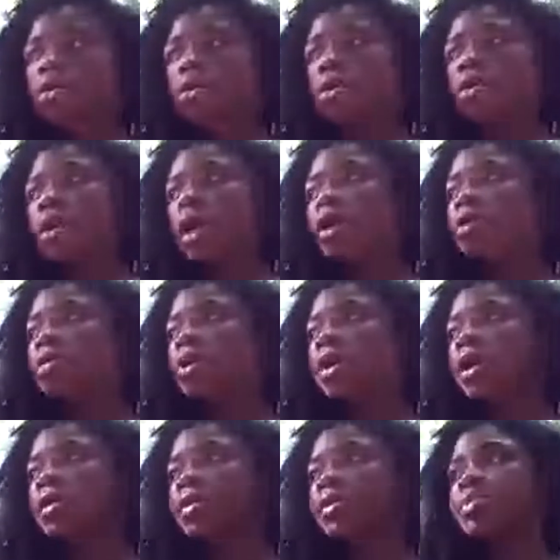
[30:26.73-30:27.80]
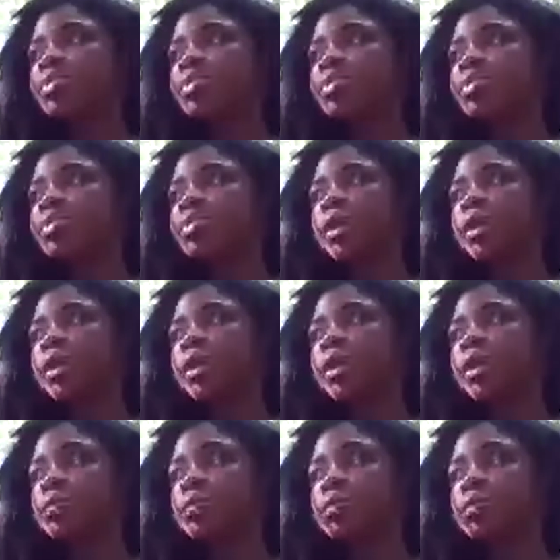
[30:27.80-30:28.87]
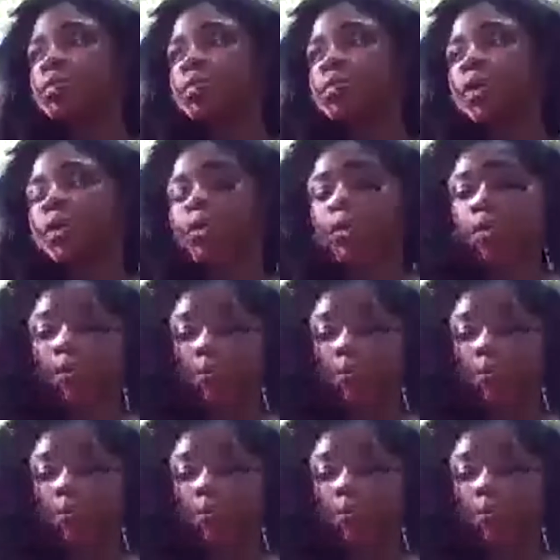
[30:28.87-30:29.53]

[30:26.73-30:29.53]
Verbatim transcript: You're not gonna get this spray bottle. What a go